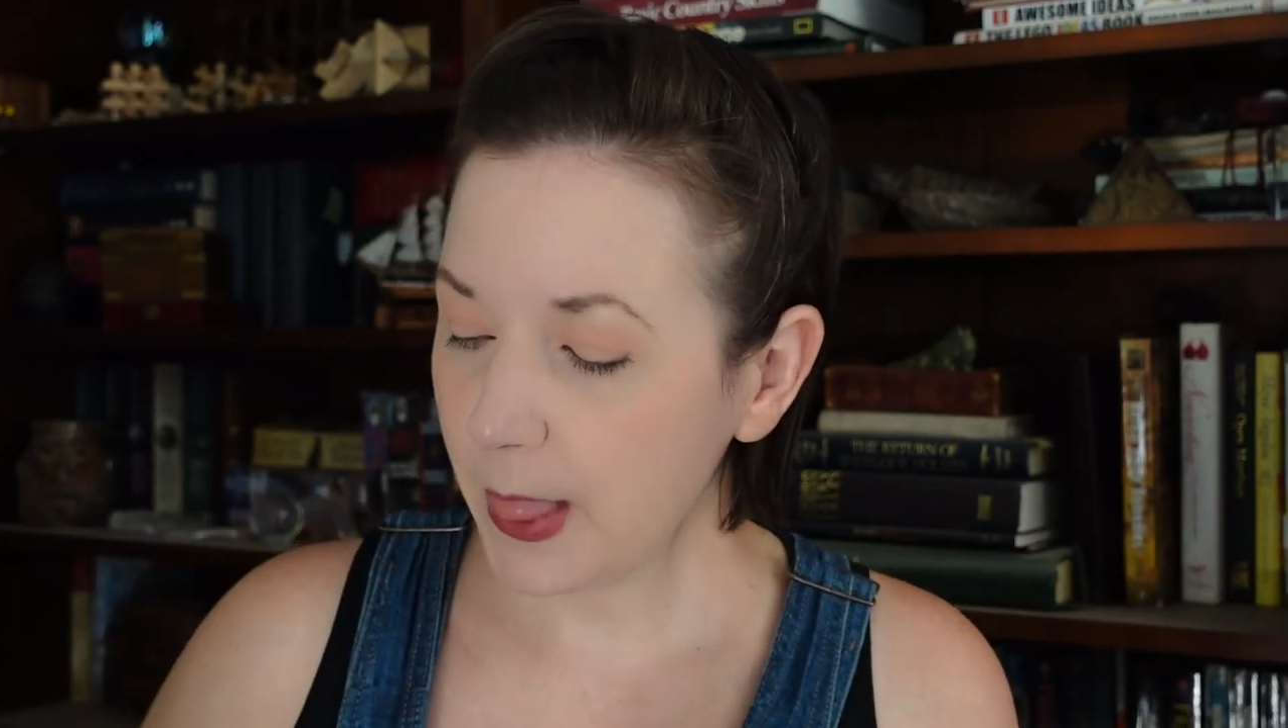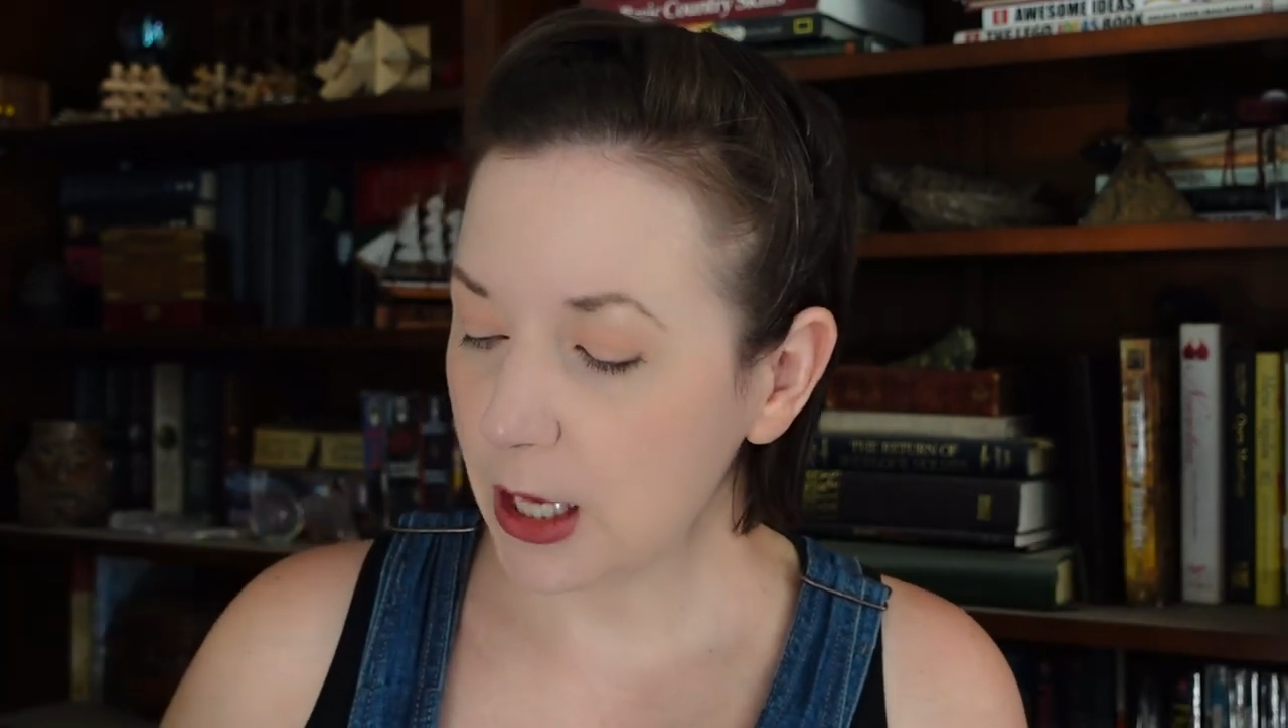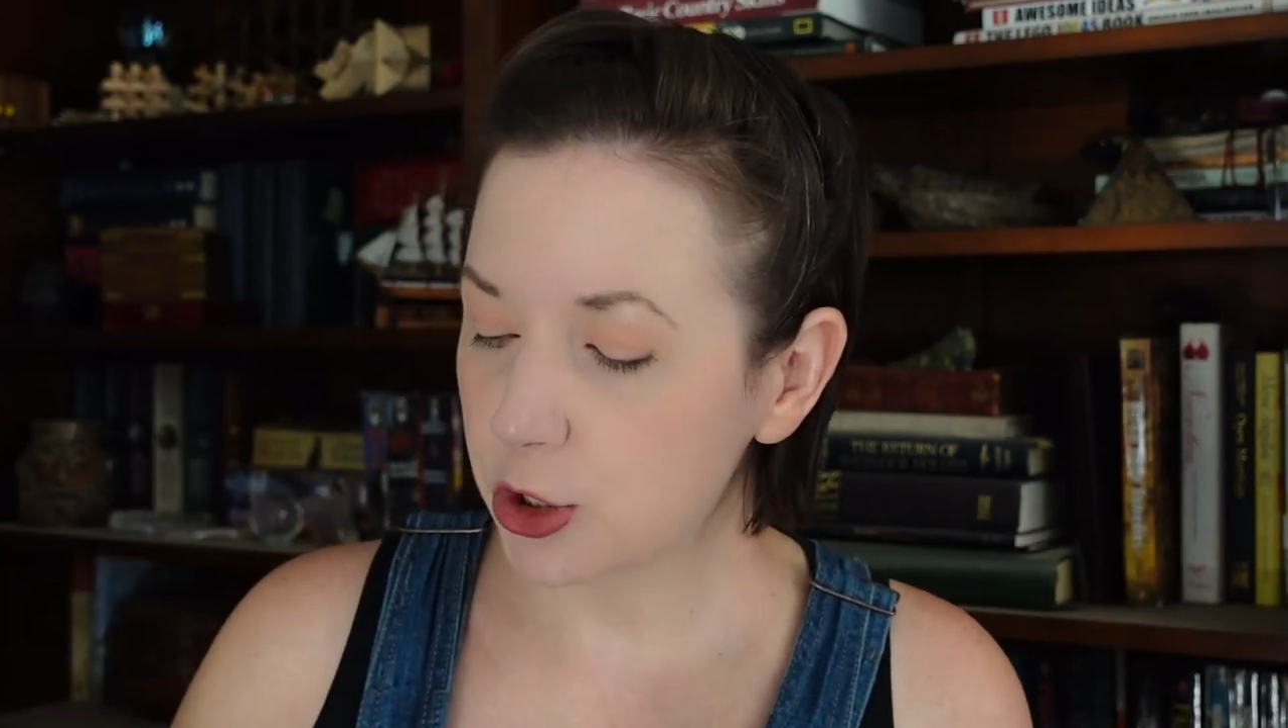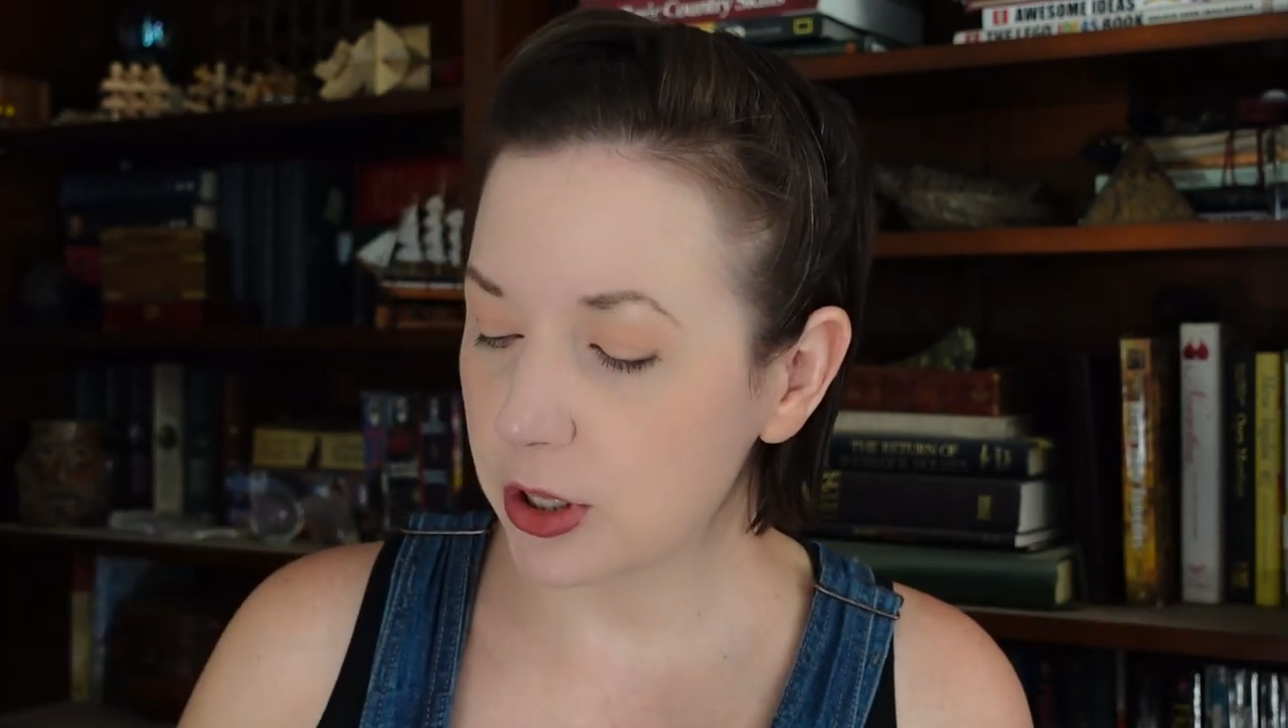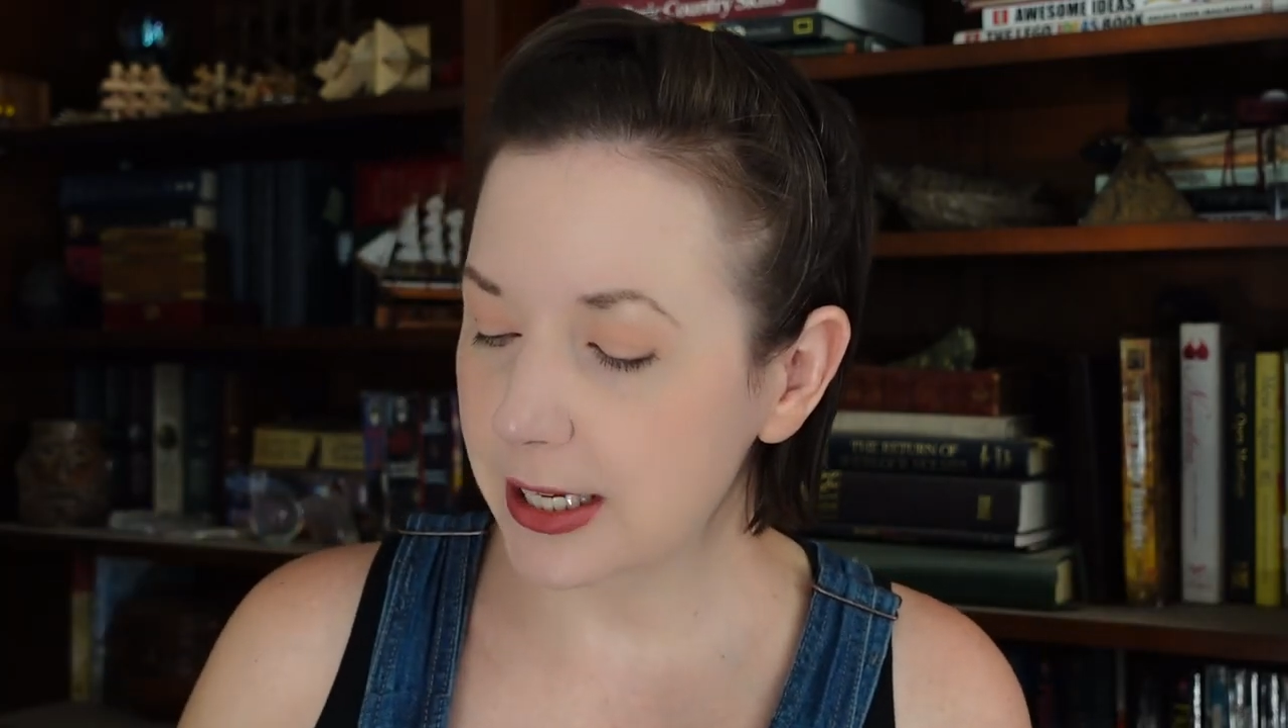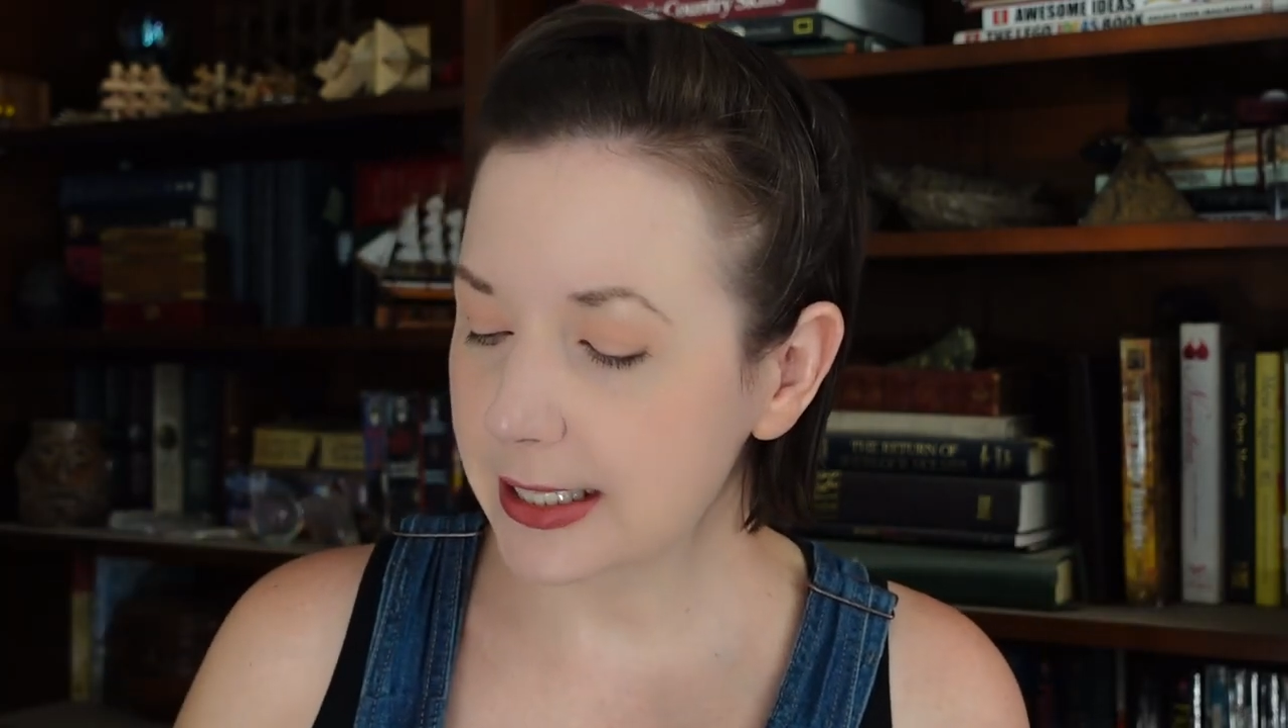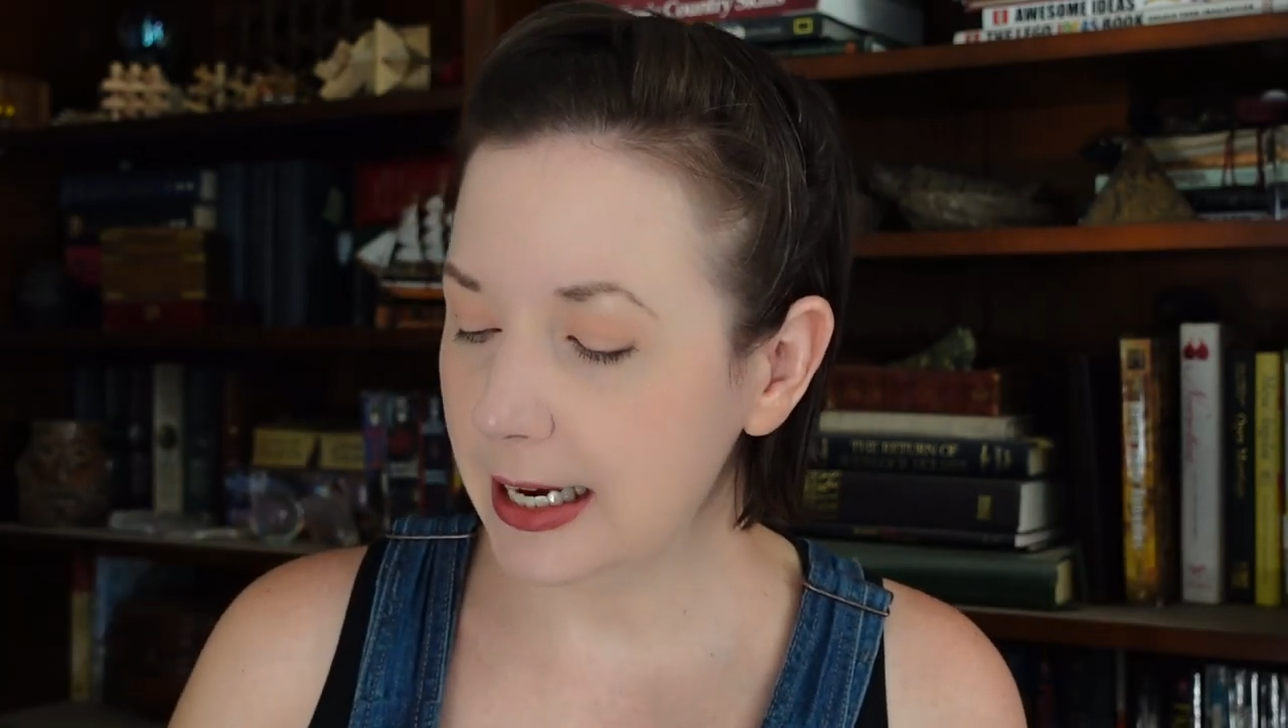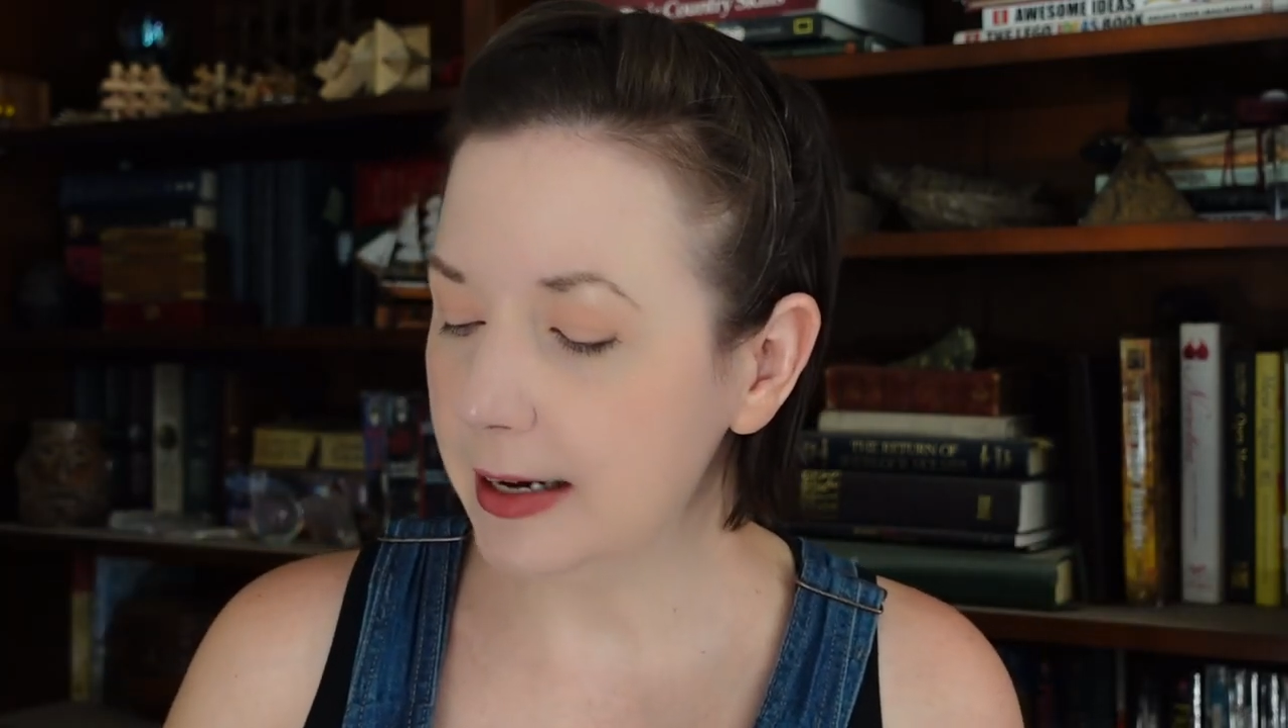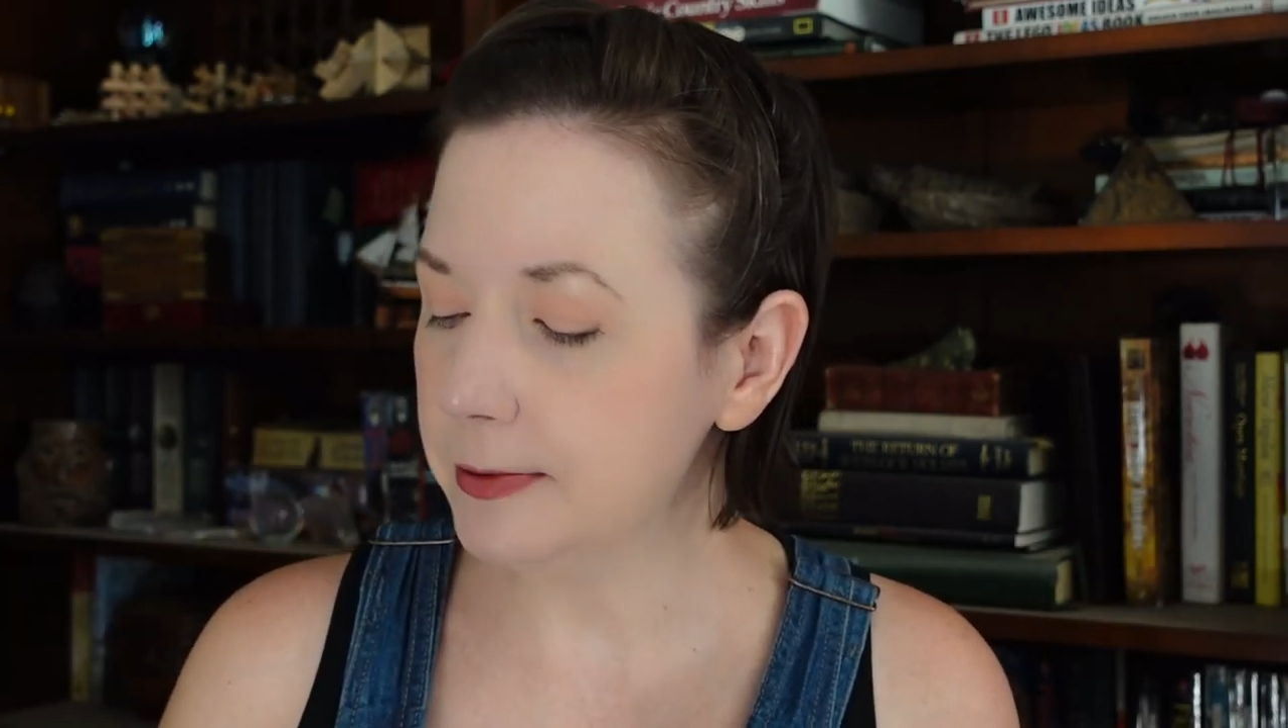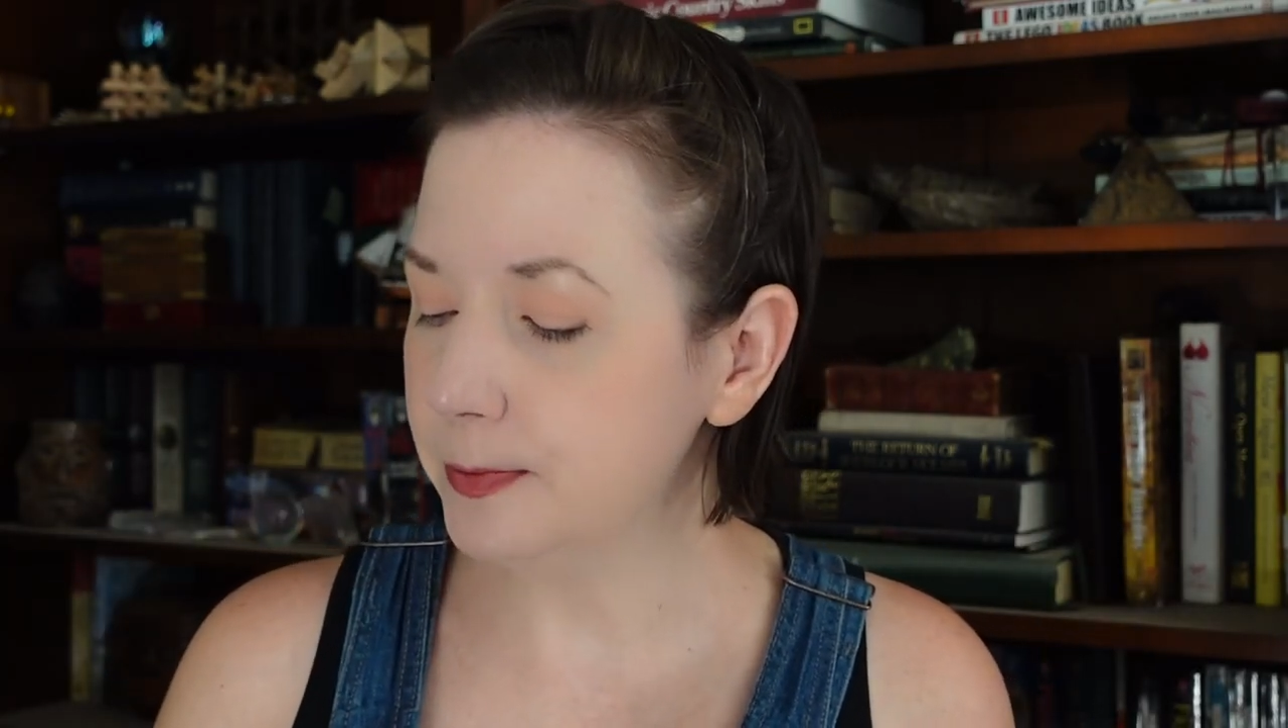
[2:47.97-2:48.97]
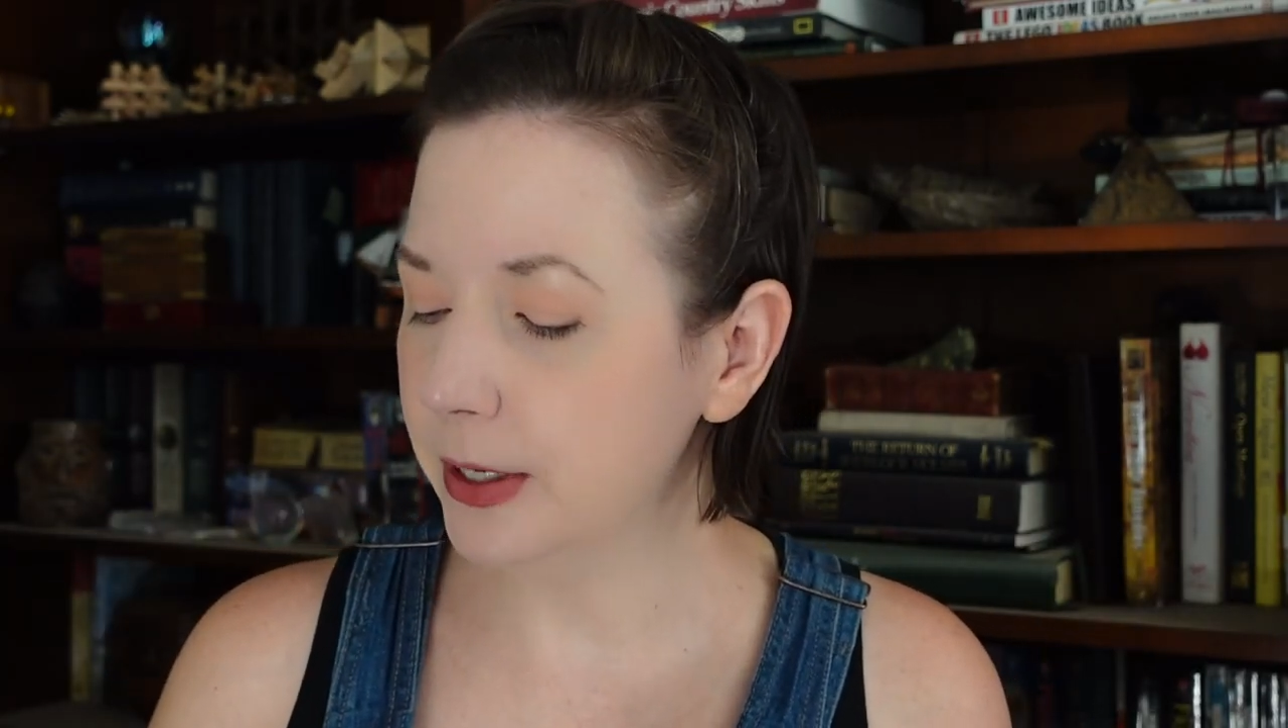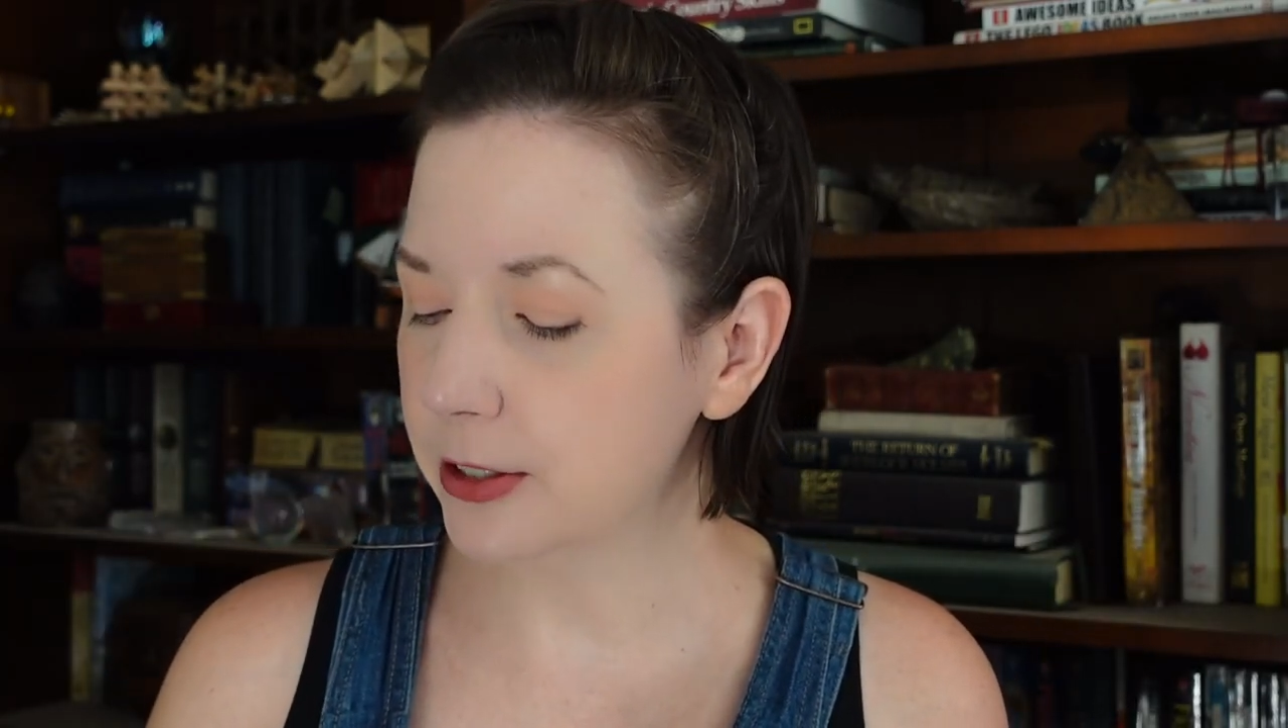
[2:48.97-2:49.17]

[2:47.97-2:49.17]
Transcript: So this kid